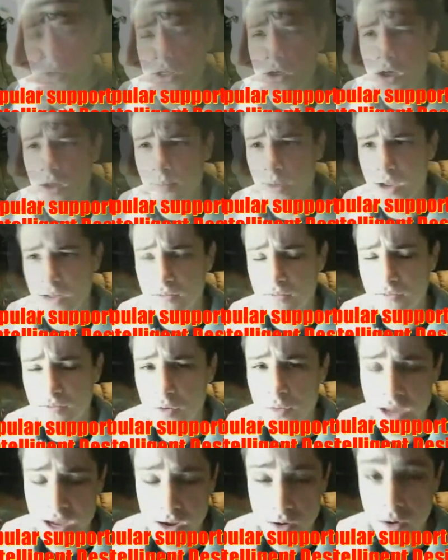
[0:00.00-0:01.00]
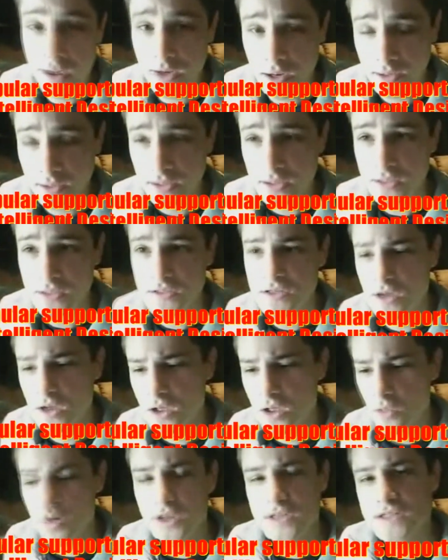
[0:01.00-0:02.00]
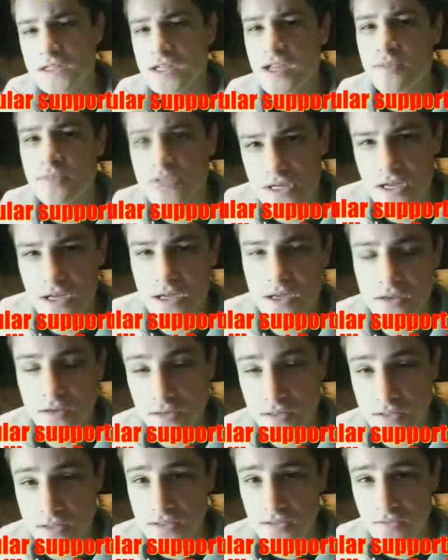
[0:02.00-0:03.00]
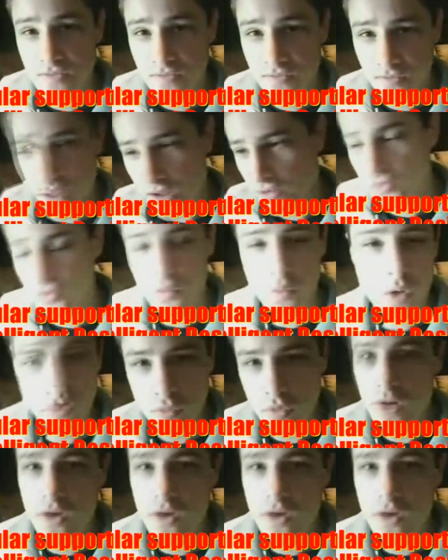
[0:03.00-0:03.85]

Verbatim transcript: so I'm trying to keep level-headed about this, and if you've been giving out my private